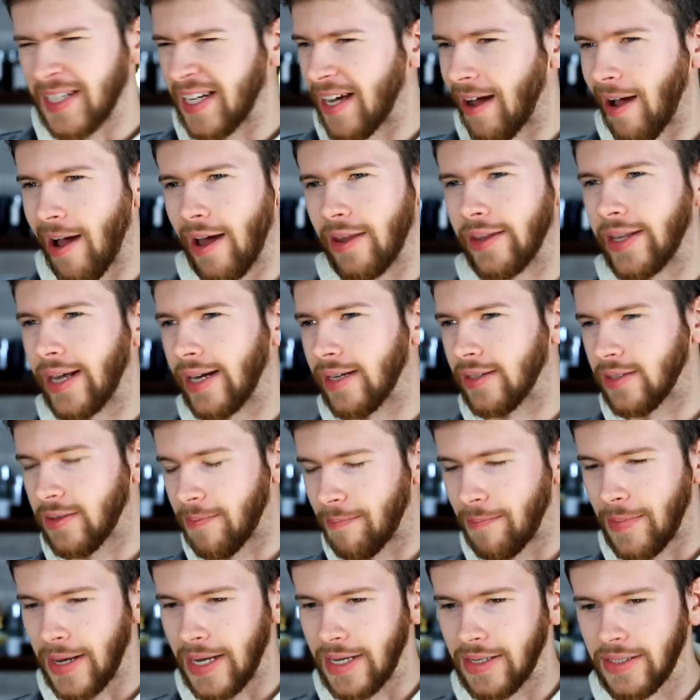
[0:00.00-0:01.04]
God, that is
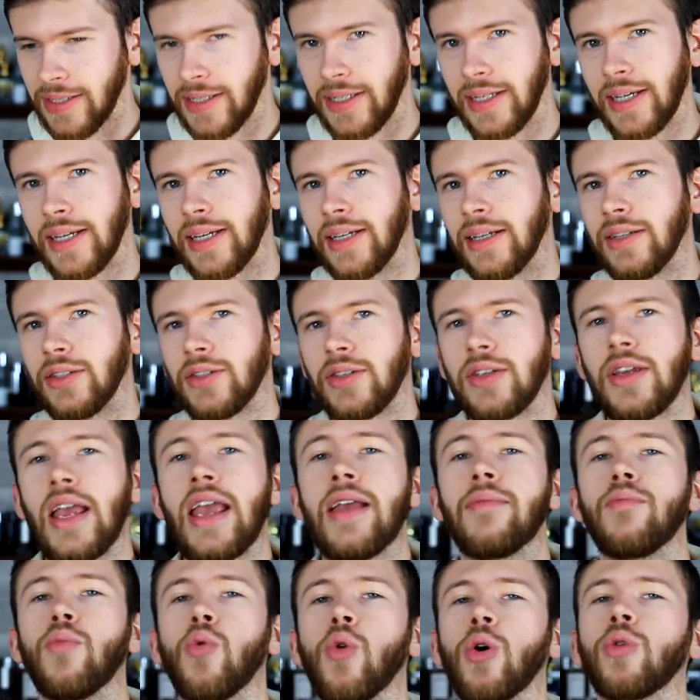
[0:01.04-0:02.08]
amazing. It is
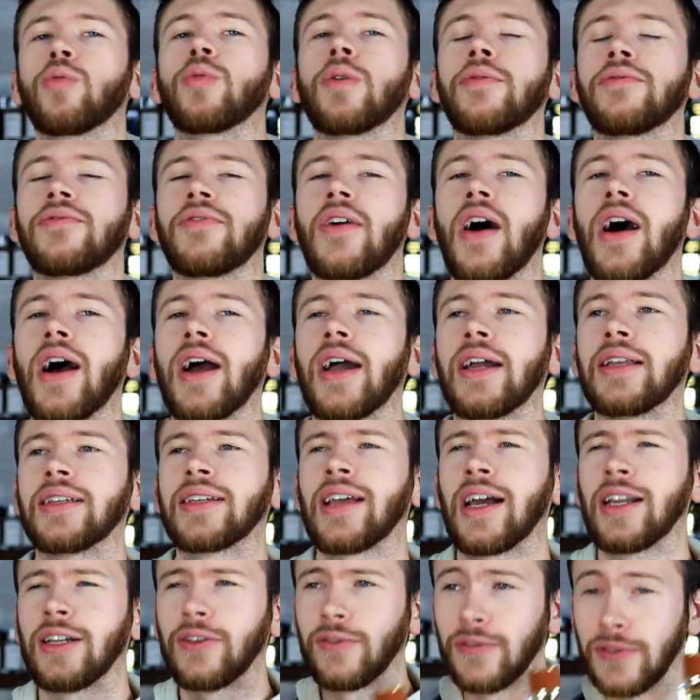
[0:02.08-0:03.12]
a more
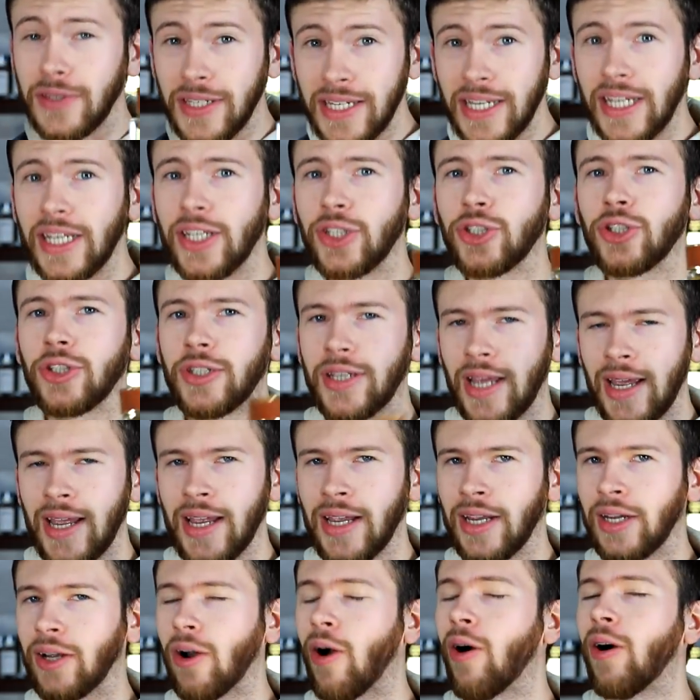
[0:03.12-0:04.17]
refined, kind of niche
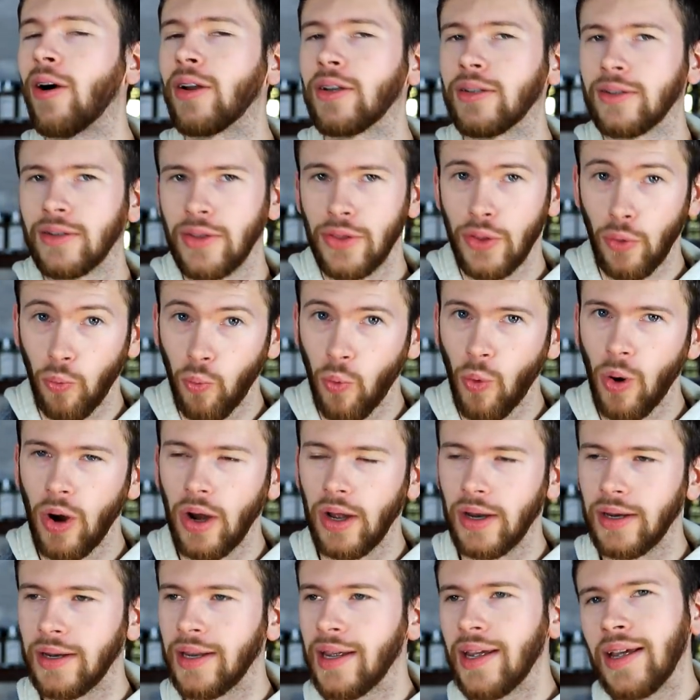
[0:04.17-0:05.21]
take on the
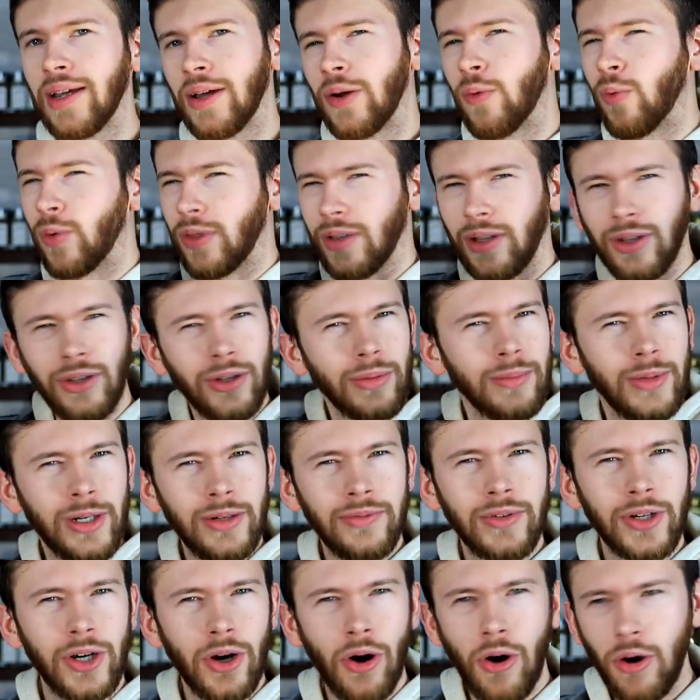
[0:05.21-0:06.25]
one with a little
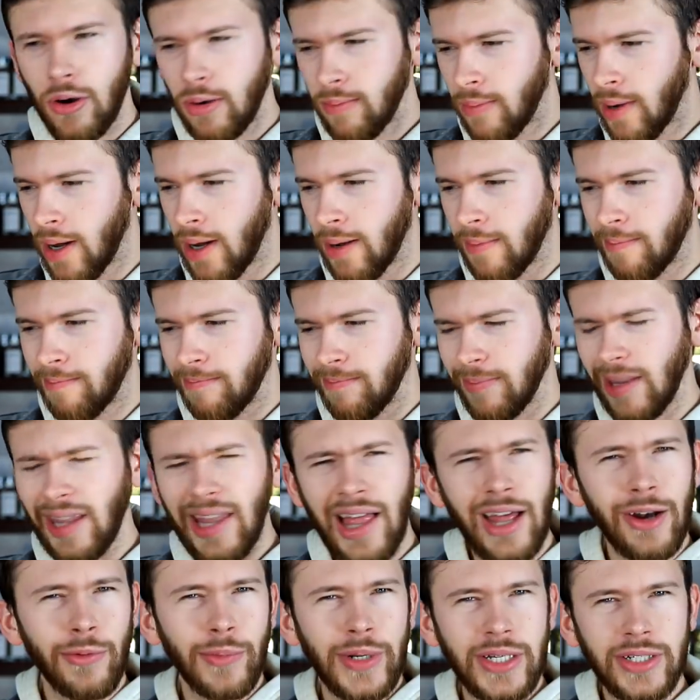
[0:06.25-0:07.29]
bit of a cardamom,
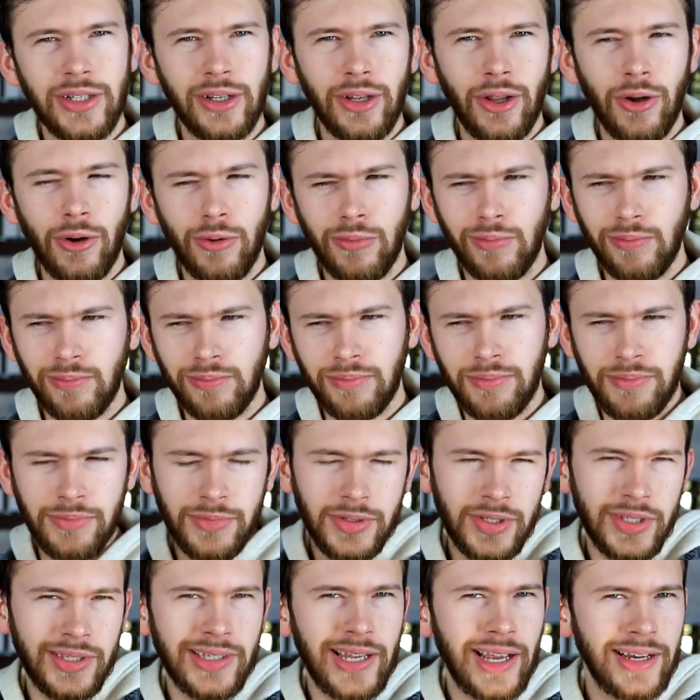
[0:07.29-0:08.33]
La Nuit de L'Homme,
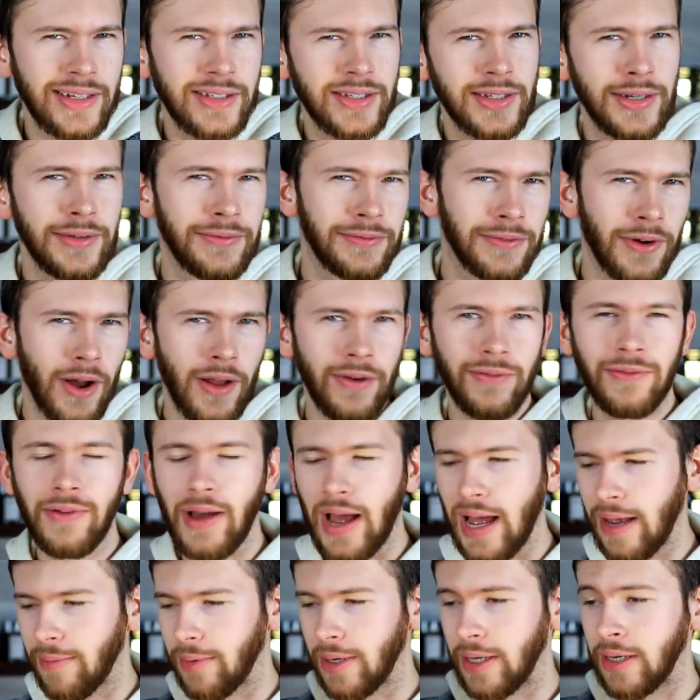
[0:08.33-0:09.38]
sexy, fun
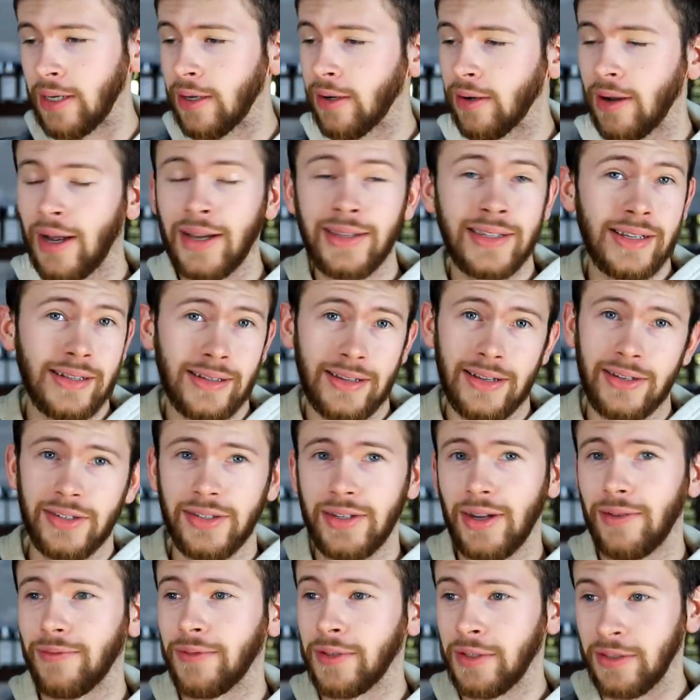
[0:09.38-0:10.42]
vibe in here. I think
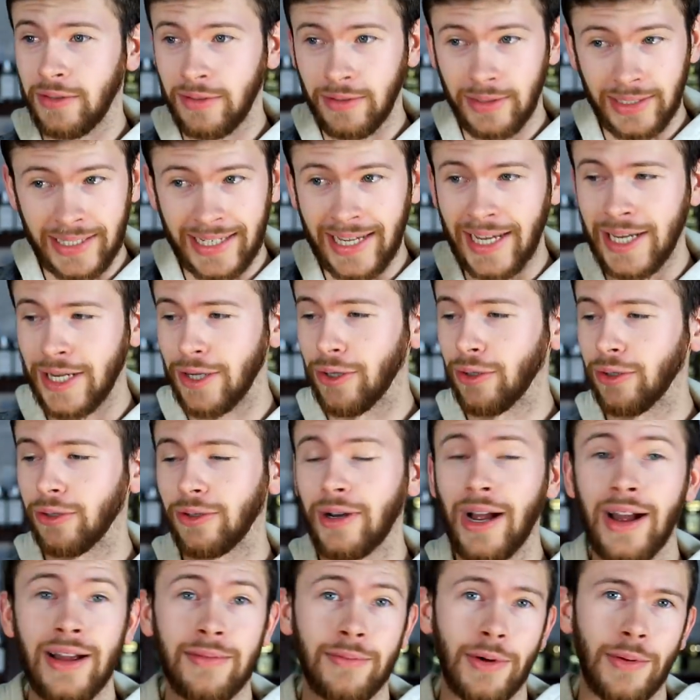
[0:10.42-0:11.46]
this stuff is killer.
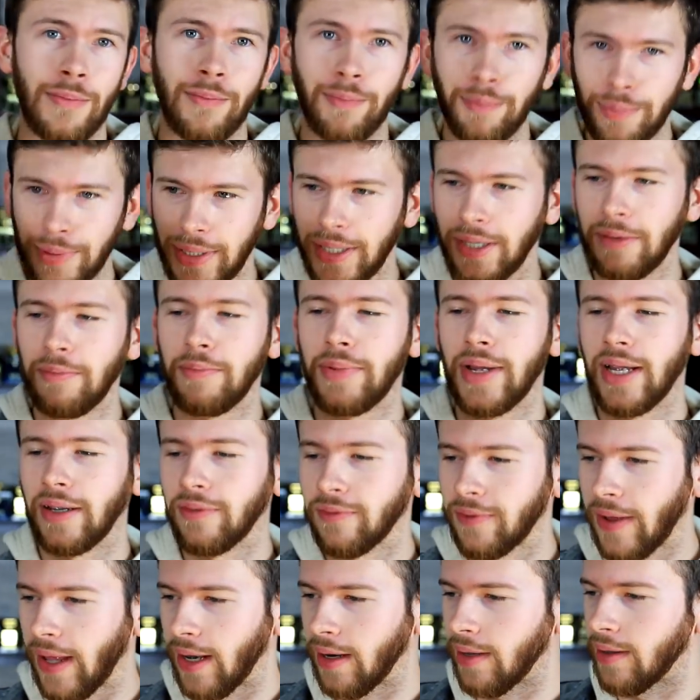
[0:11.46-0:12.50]
I'm a big,
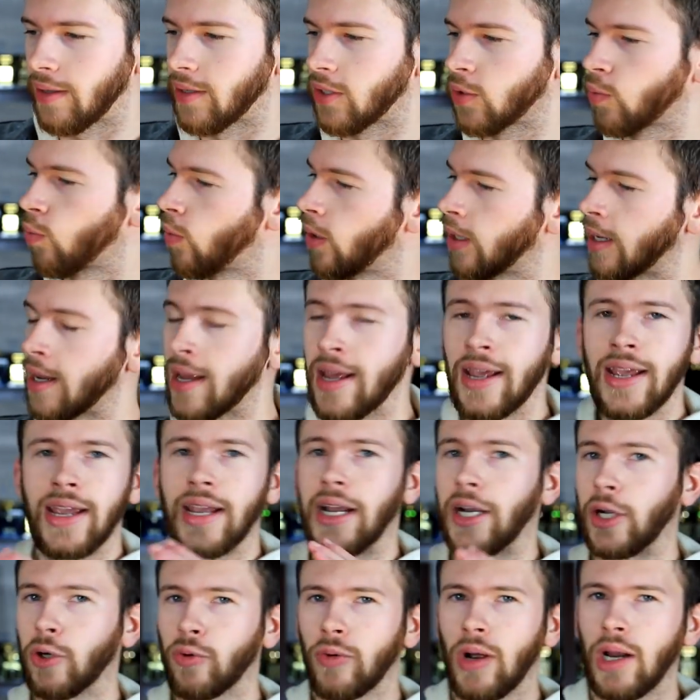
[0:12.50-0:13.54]
big fan of this one.
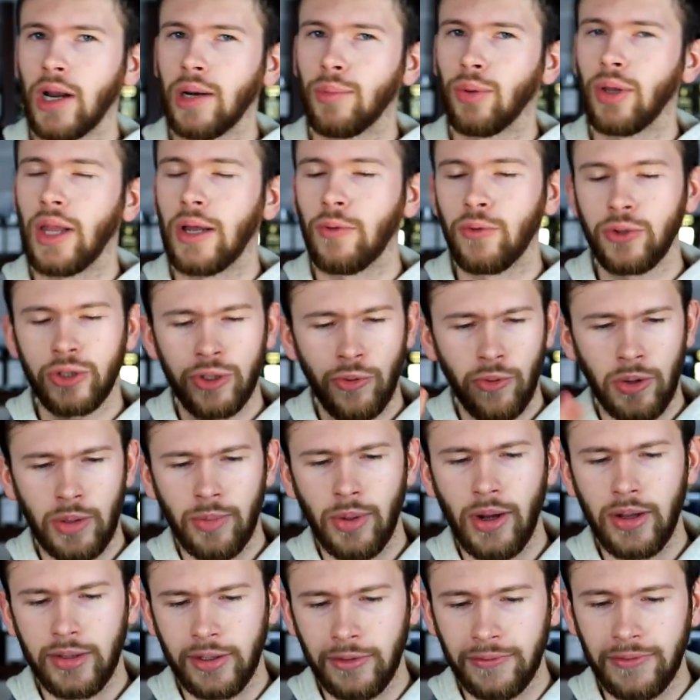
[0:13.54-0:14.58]
Incredible. I wish I would have
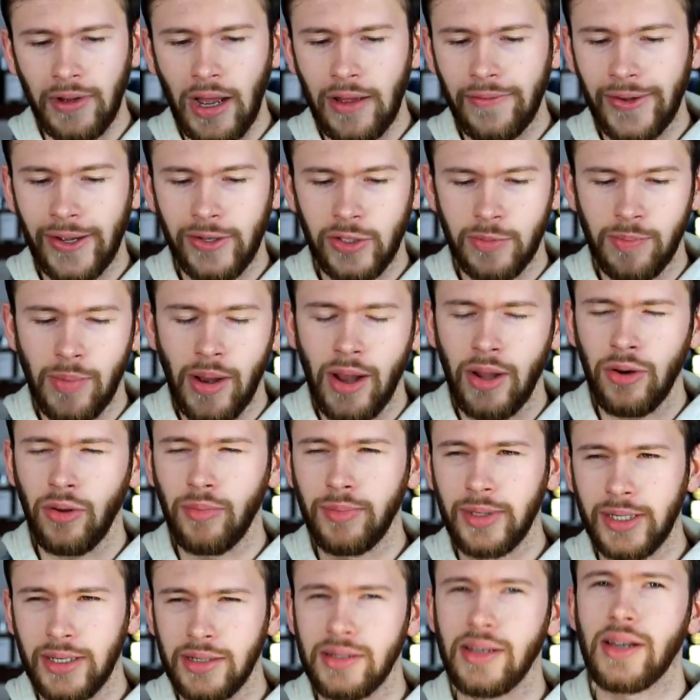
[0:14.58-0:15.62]
bought the five ounce bottle
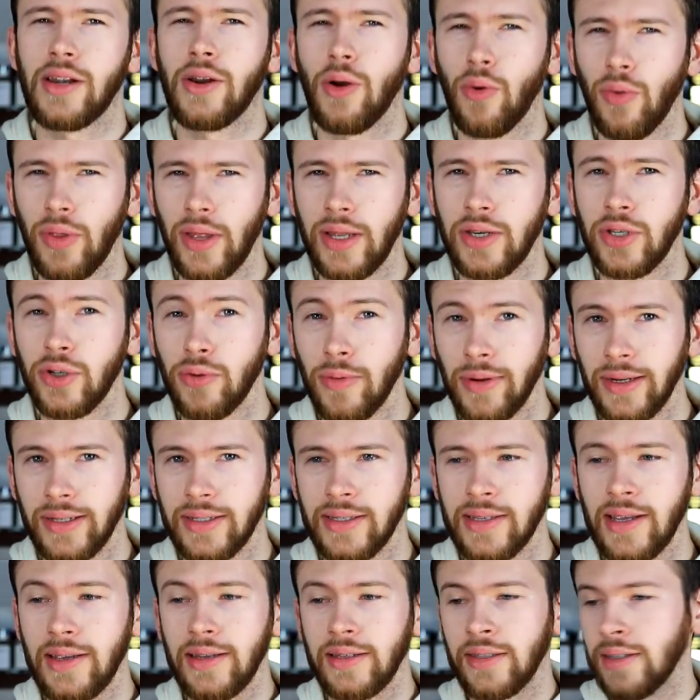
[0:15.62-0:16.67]
because I know they do
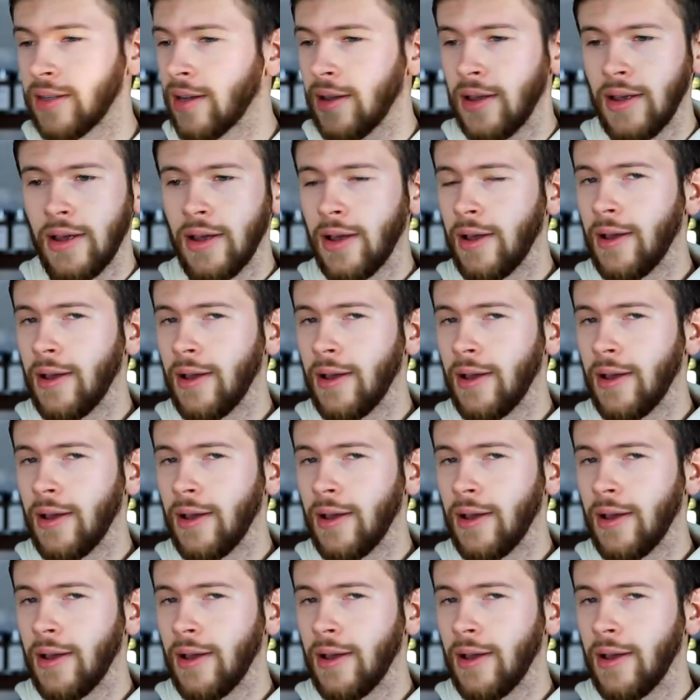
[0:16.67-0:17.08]
exist